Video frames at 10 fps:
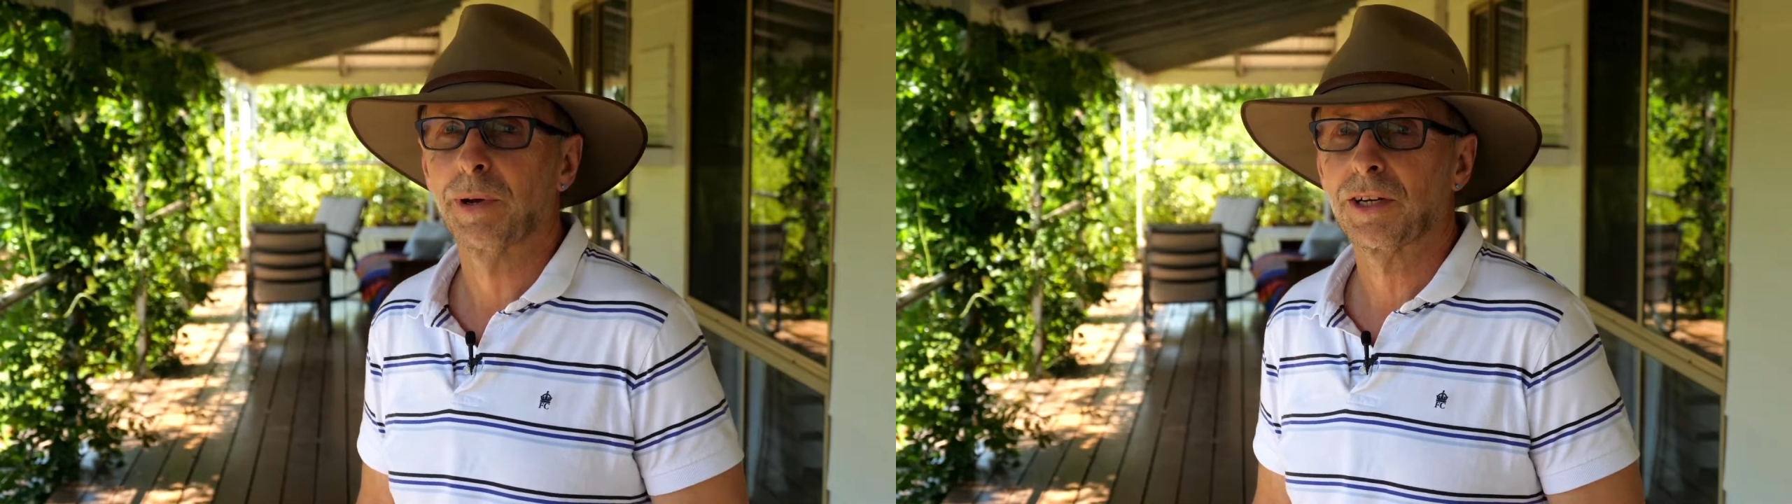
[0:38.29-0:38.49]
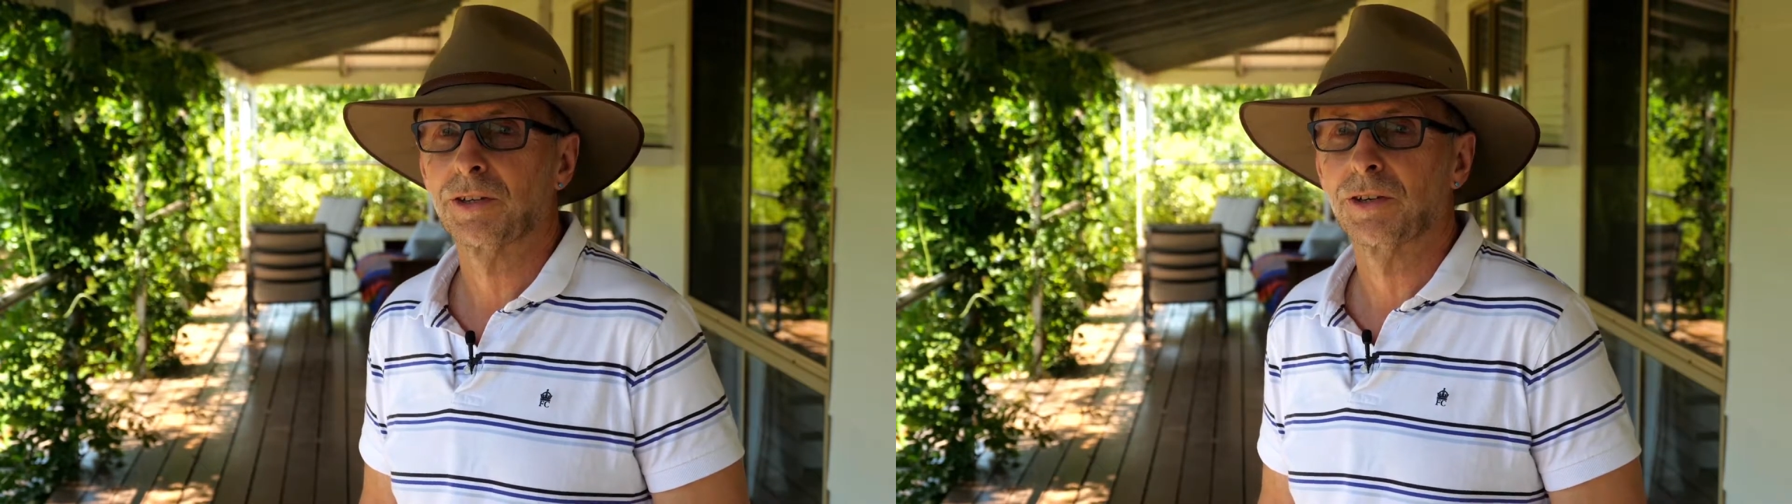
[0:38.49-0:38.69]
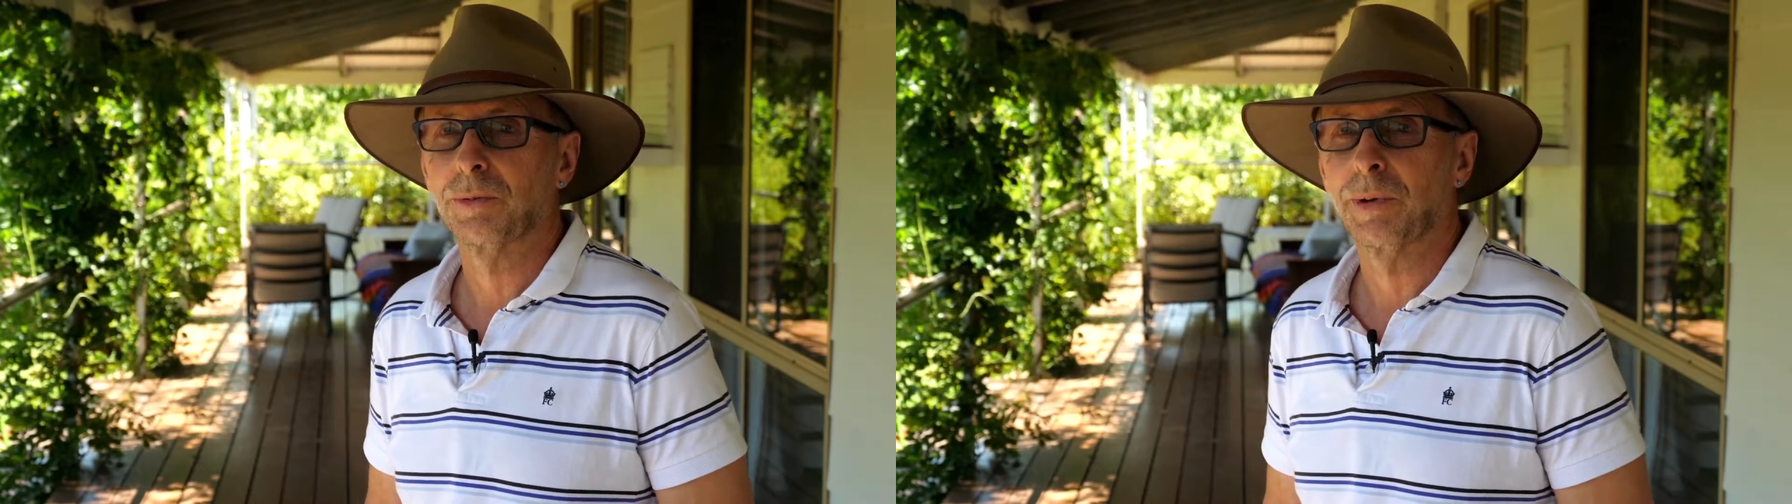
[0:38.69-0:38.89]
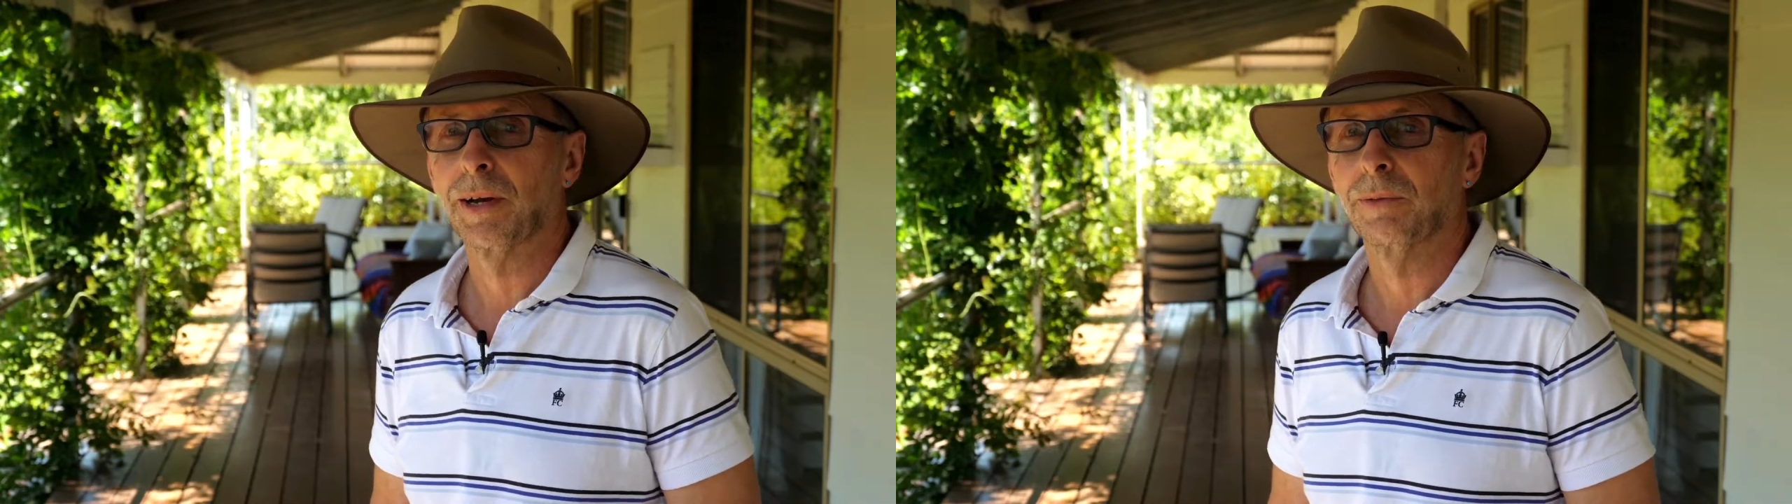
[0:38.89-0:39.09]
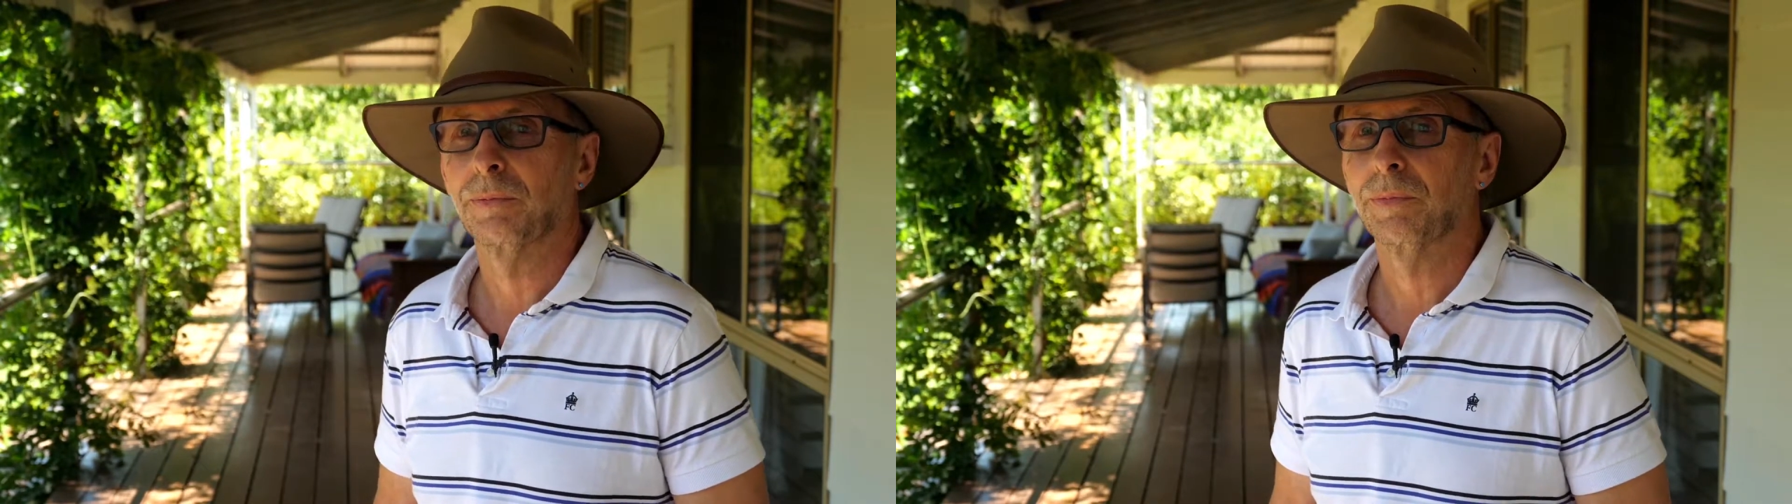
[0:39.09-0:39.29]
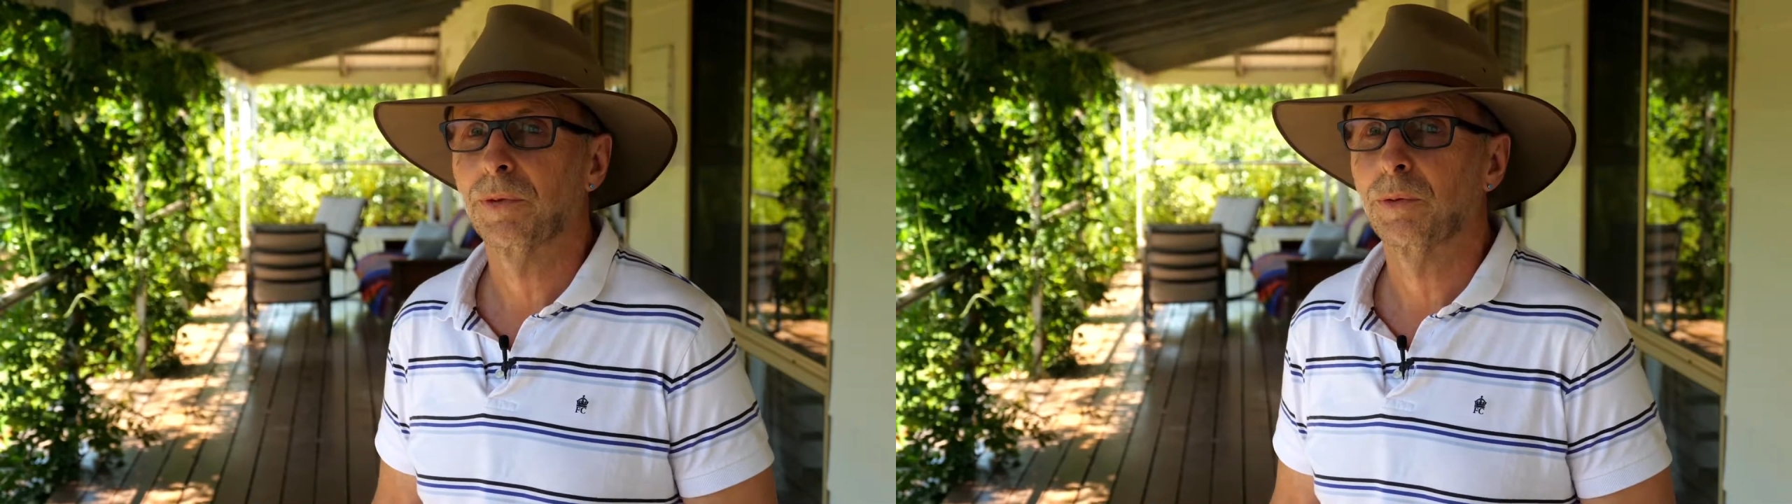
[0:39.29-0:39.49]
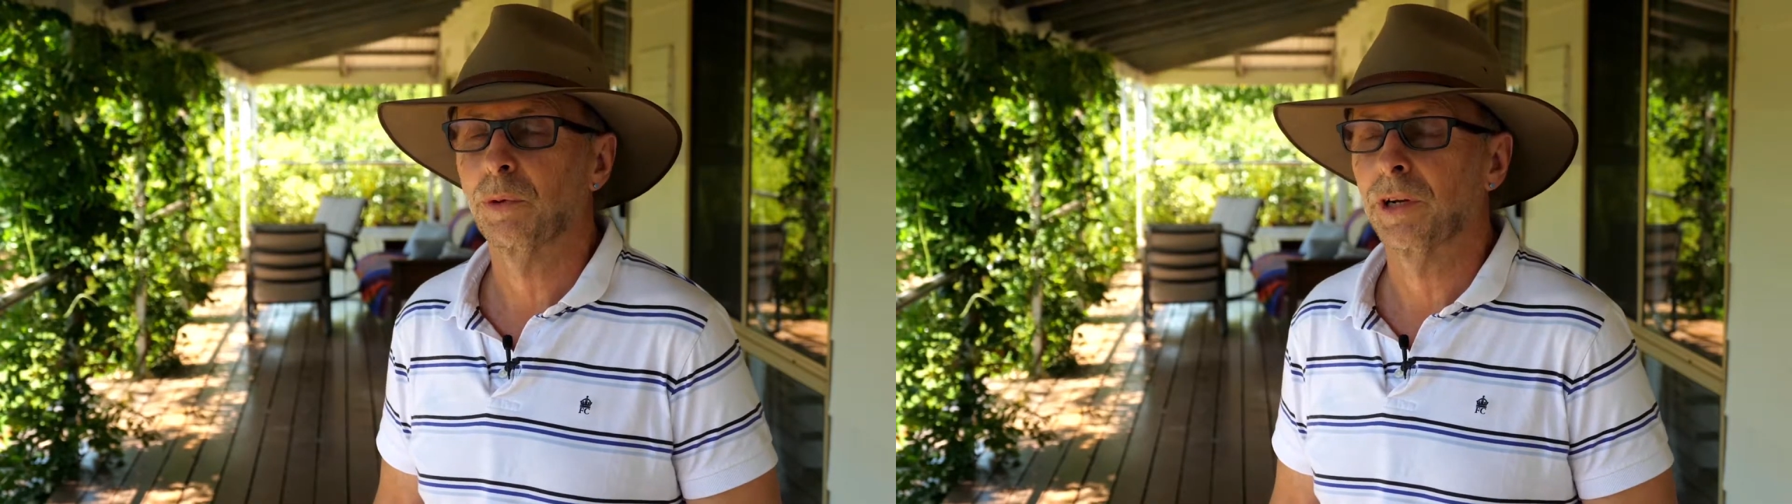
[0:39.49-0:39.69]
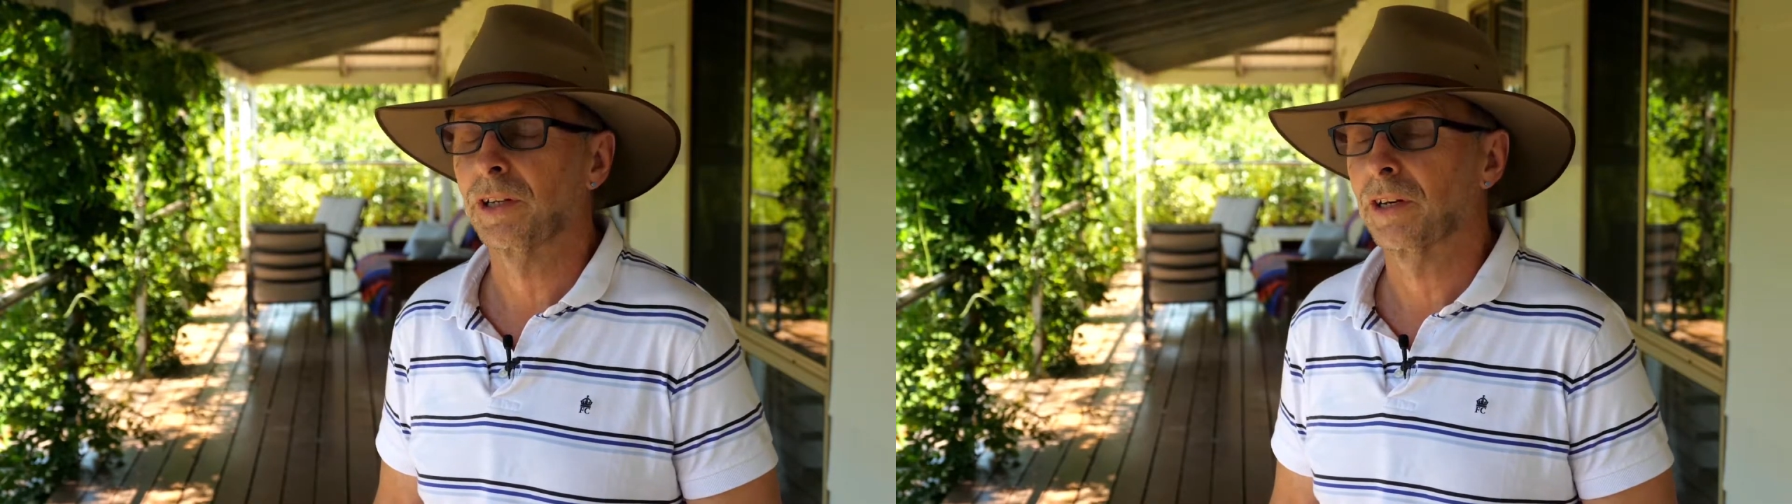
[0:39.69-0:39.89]
passionate about
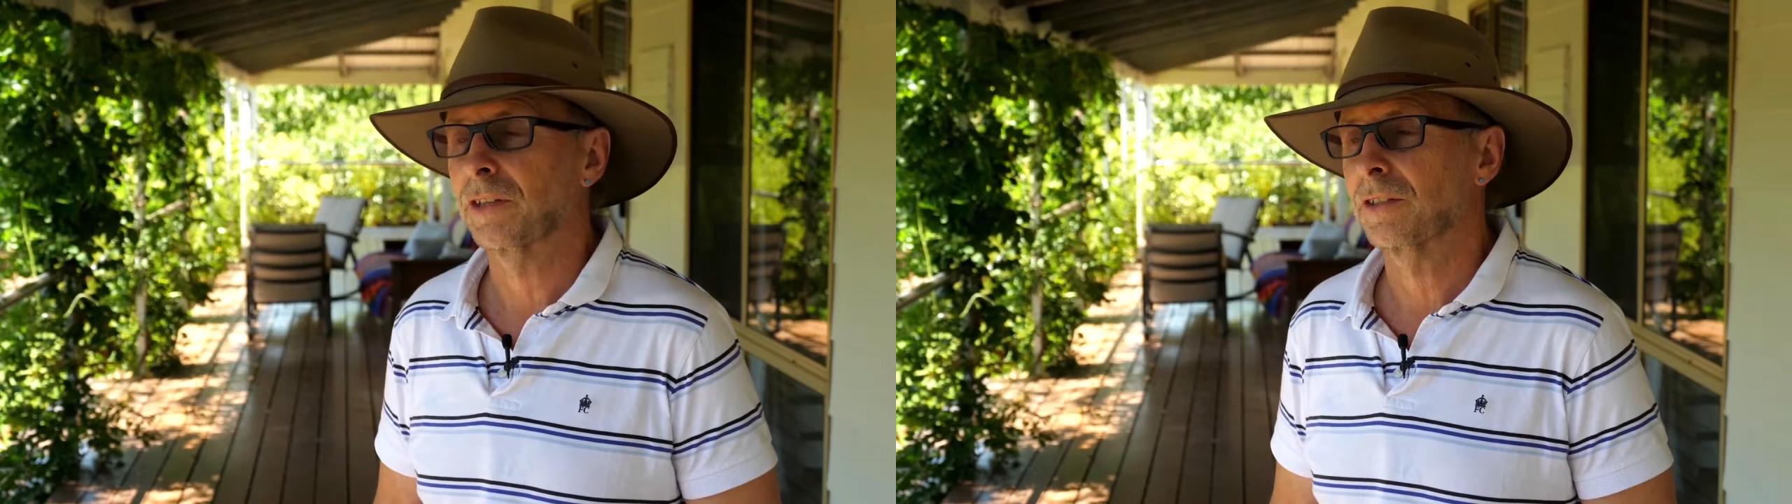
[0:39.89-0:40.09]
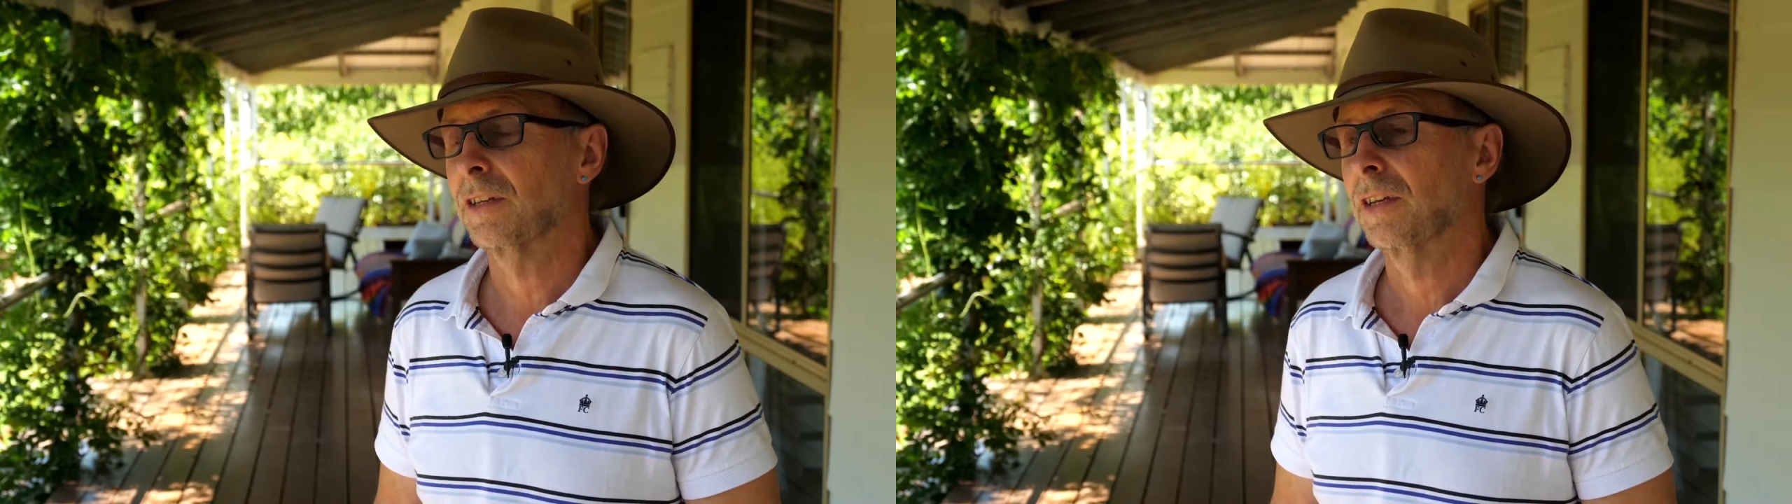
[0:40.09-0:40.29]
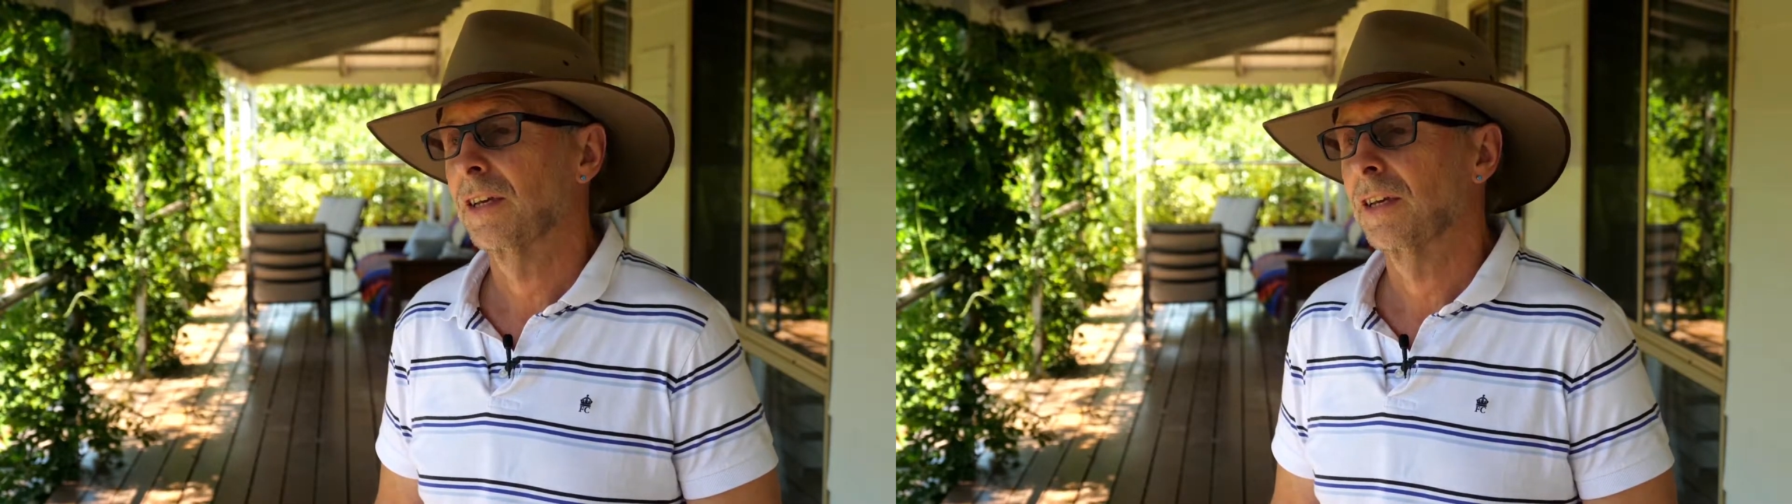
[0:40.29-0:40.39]
what he does.